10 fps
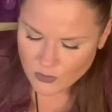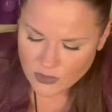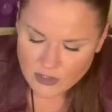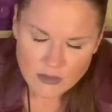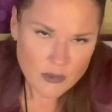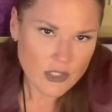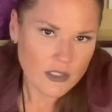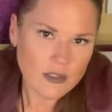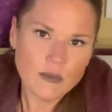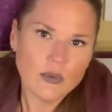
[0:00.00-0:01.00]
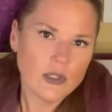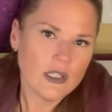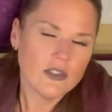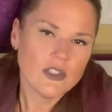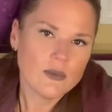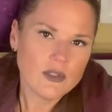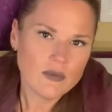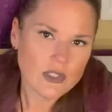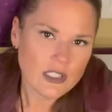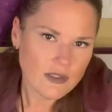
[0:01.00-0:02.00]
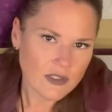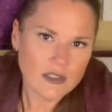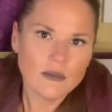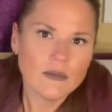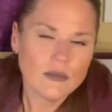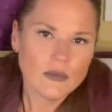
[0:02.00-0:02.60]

100% on point in terms of receiving them.